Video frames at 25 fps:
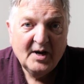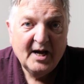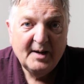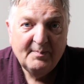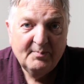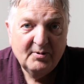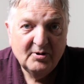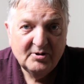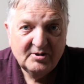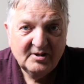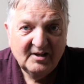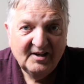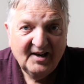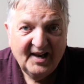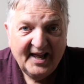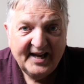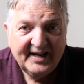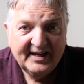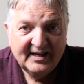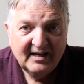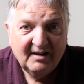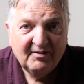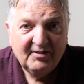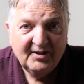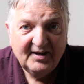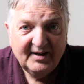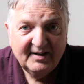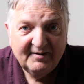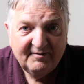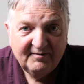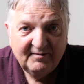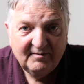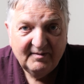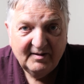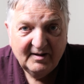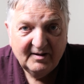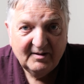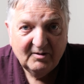I personally like it. I think
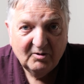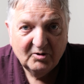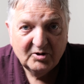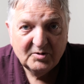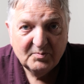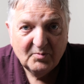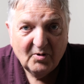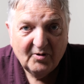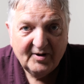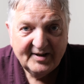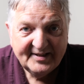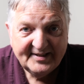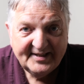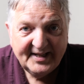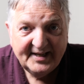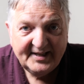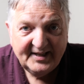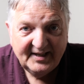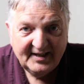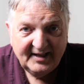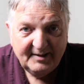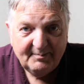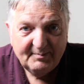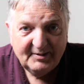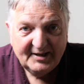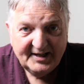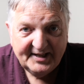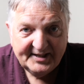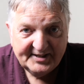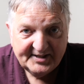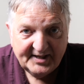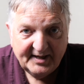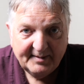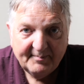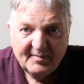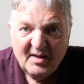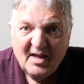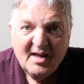it, it looks more aesthetically
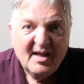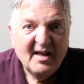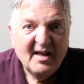pleasing.